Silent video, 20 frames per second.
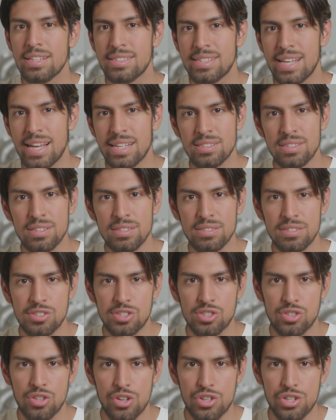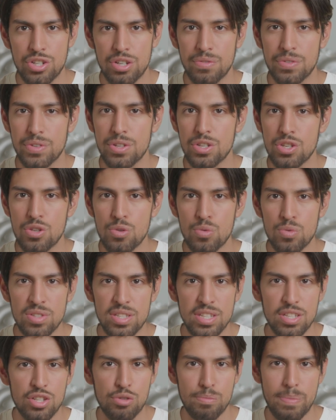Tesla's in search of a new
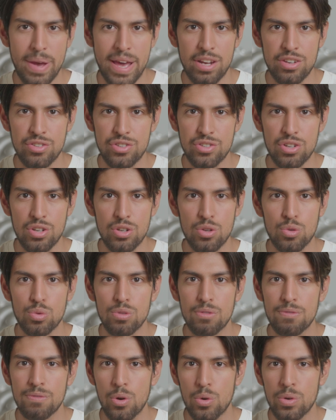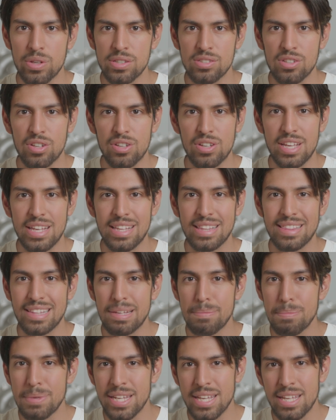senior manager who will focus on
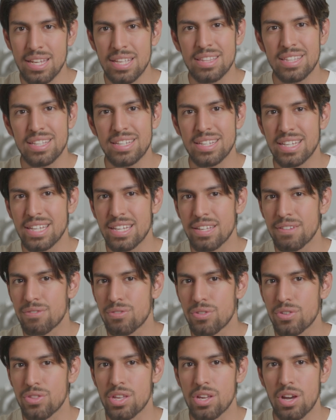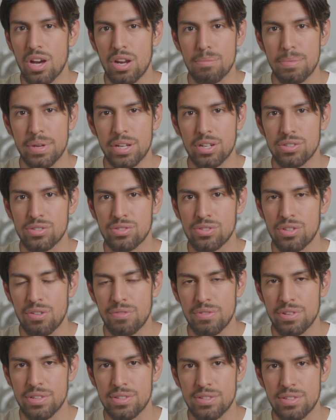eliminating the need for the automaker
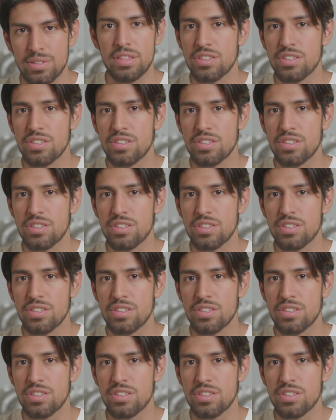service.